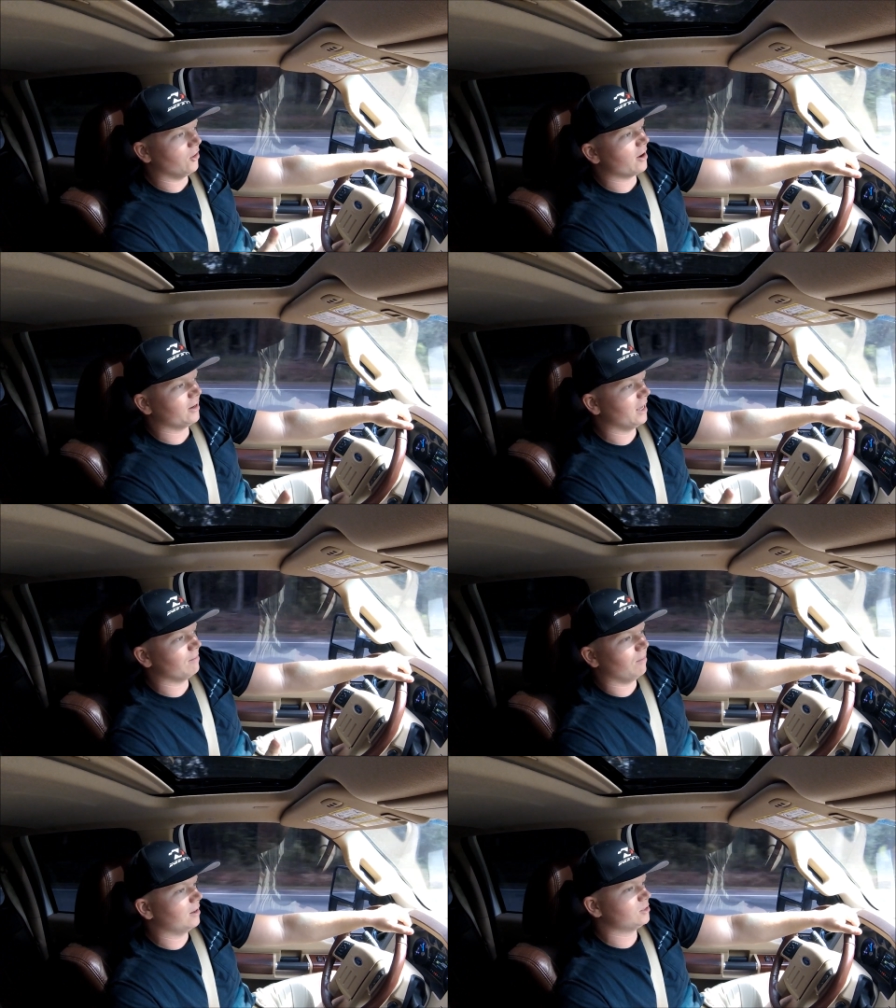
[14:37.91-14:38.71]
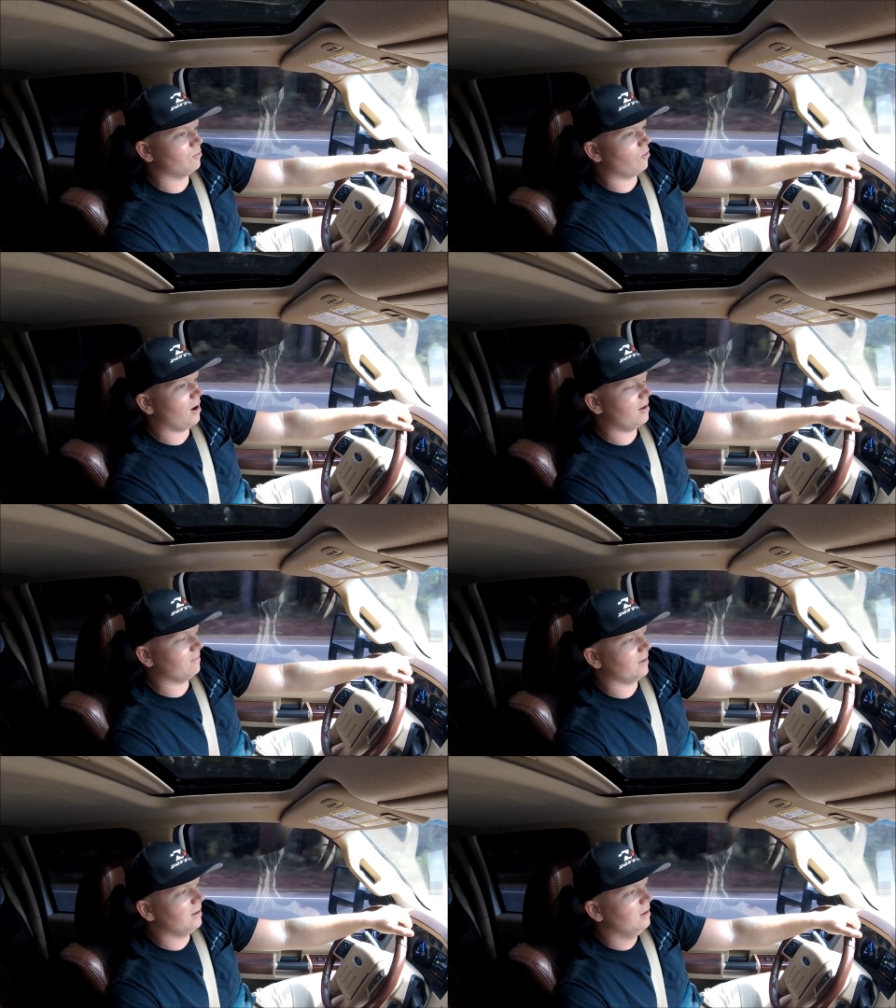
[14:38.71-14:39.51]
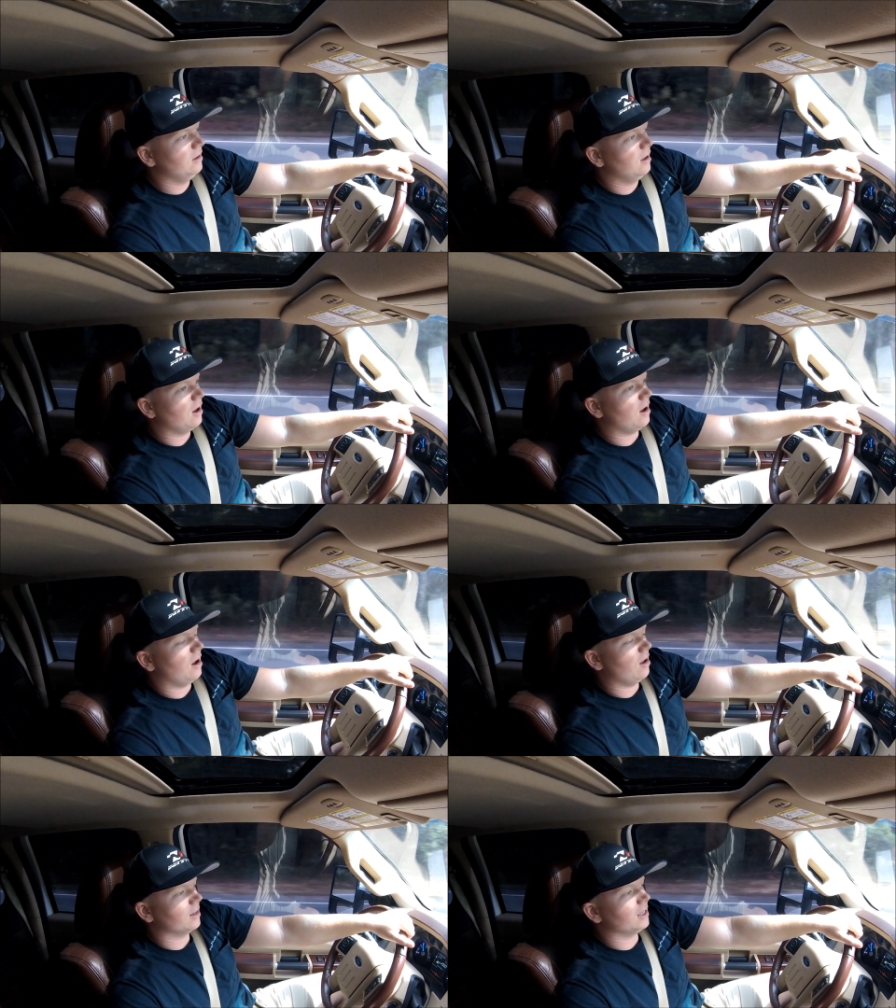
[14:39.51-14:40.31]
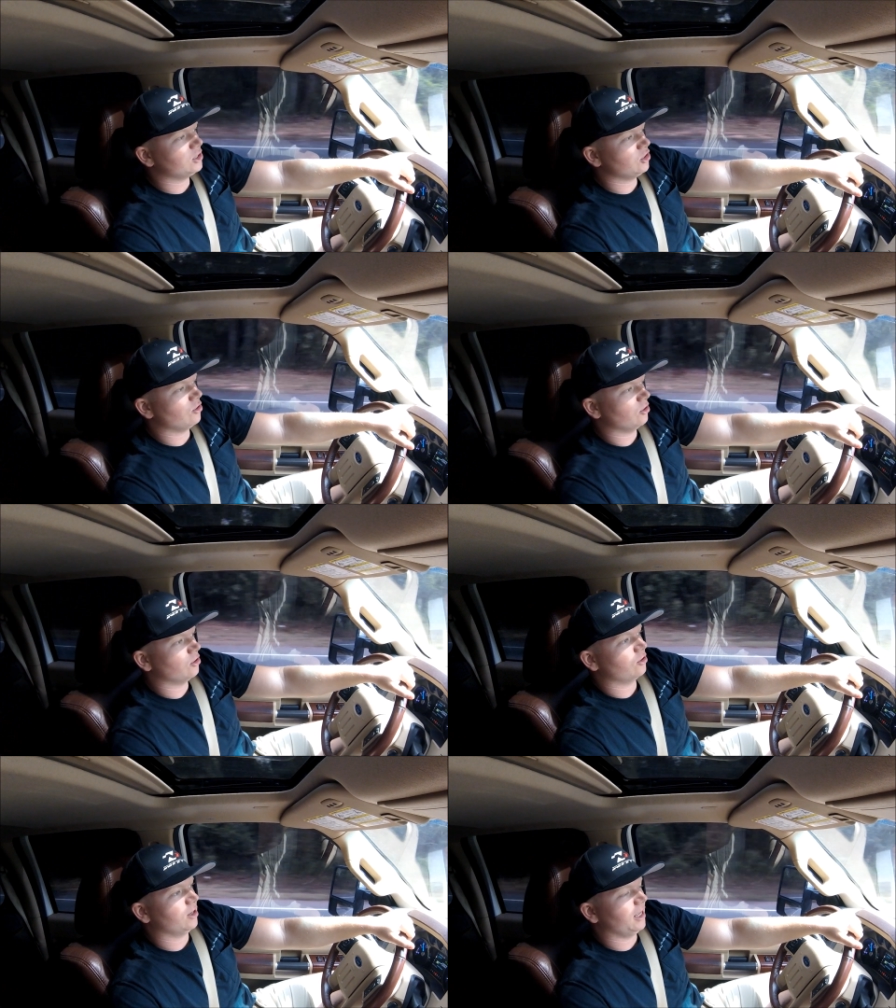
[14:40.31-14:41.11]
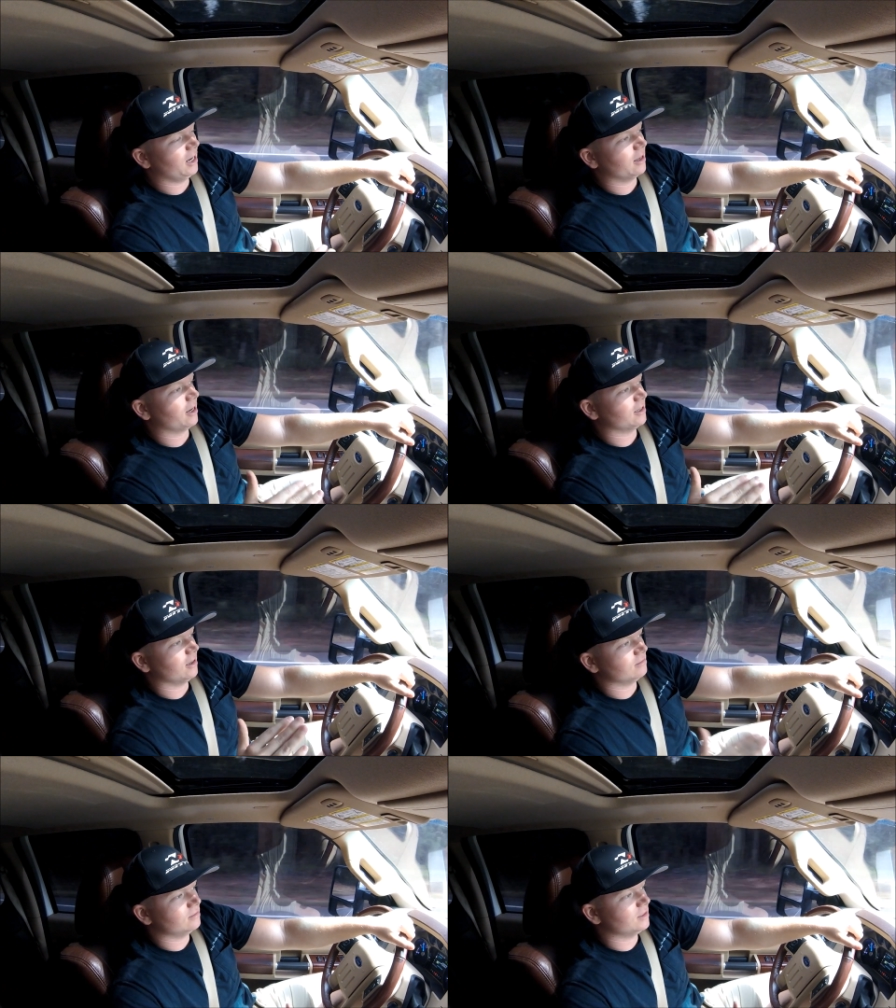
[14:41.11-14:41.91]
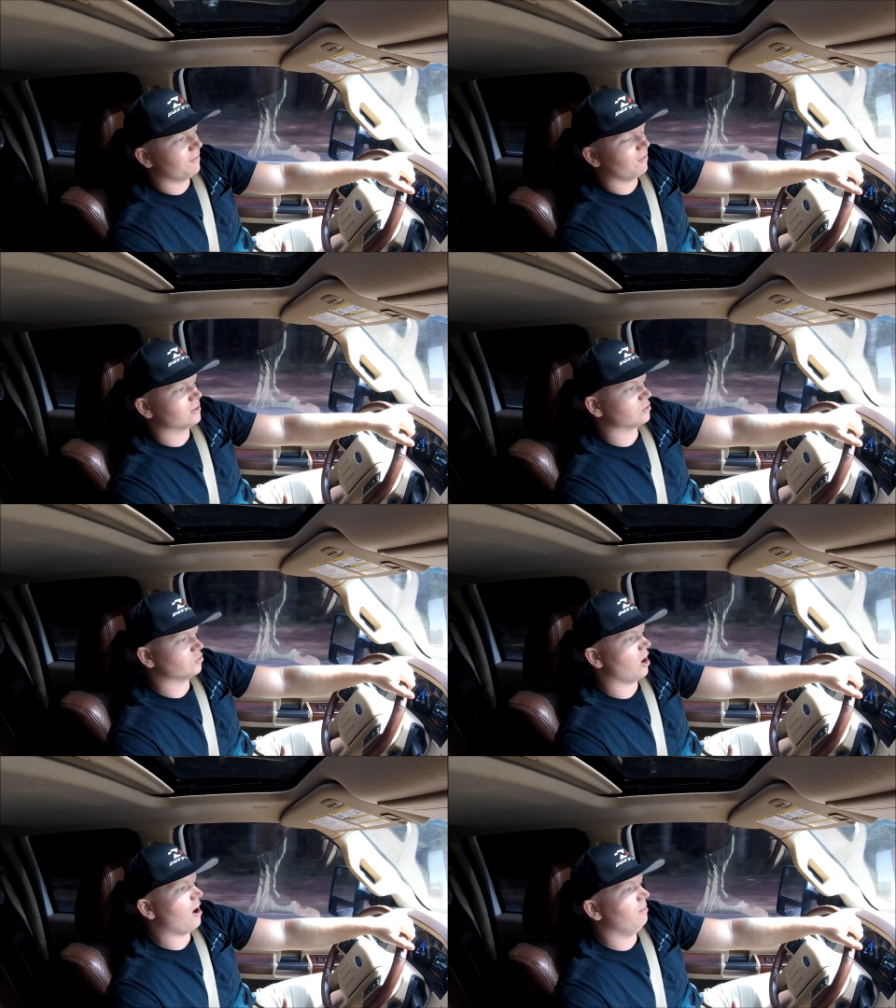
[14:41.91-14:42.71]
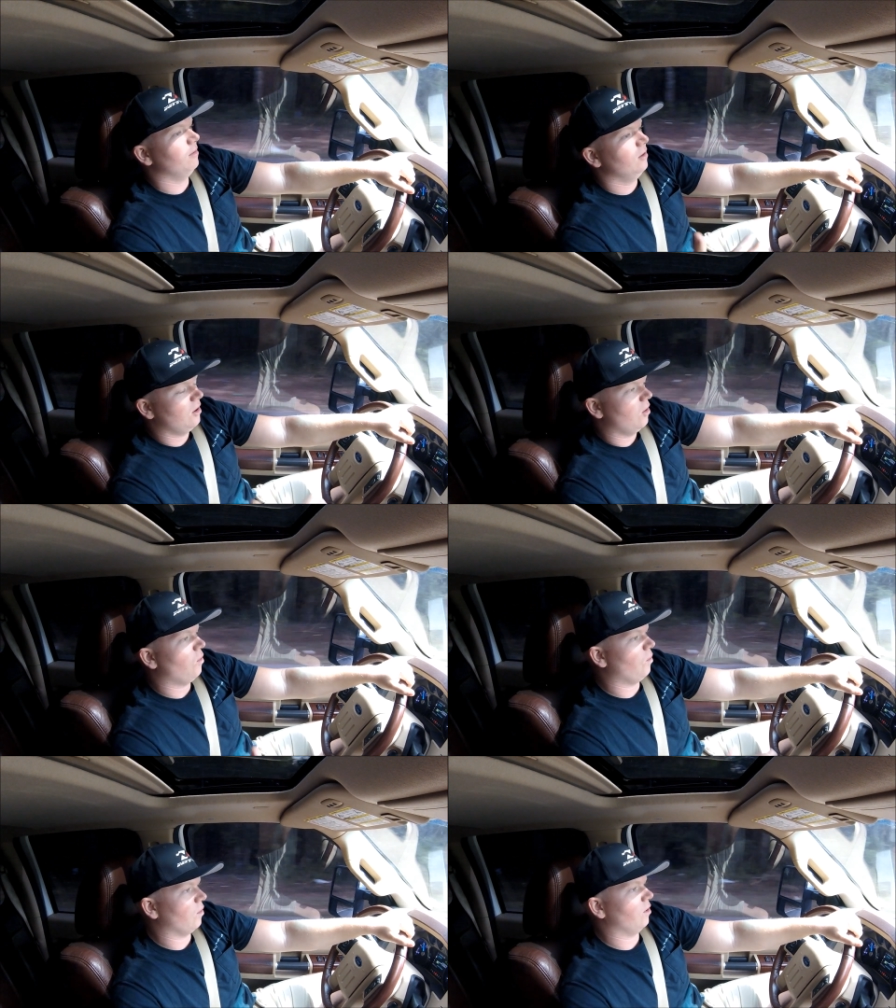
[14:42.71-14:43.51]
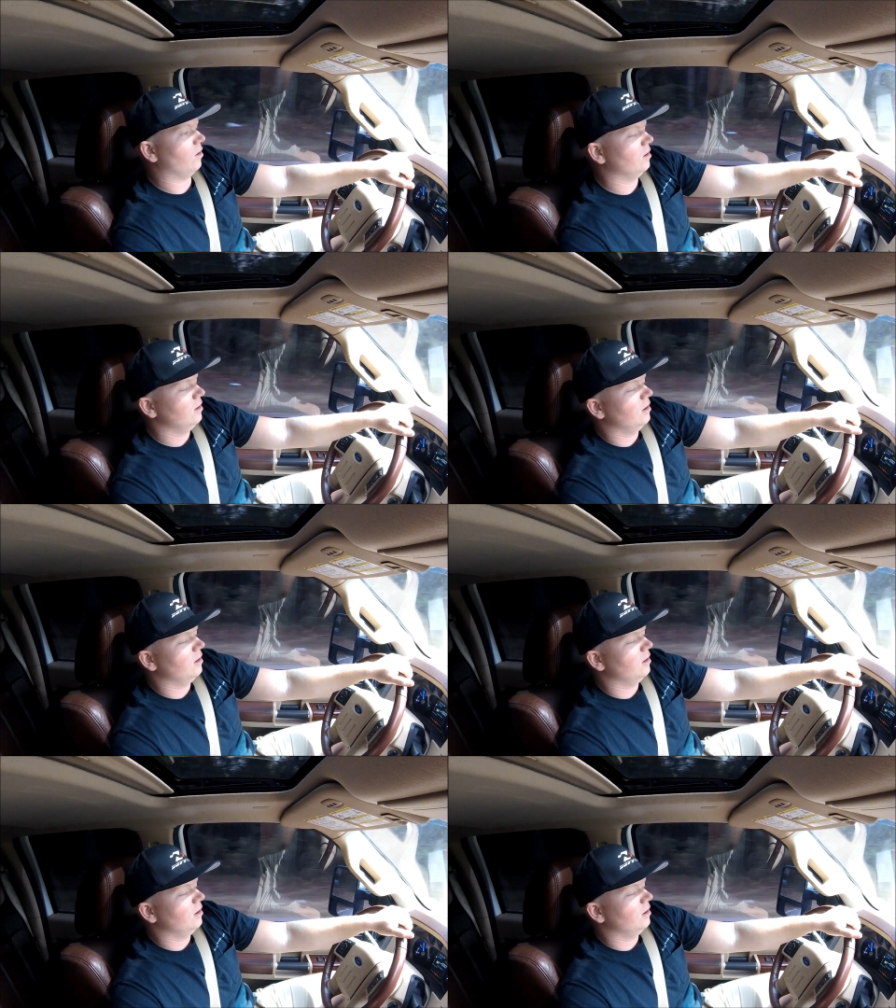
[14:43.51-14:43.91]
you're not going to get much more out of it unless you're getting like a differential drop or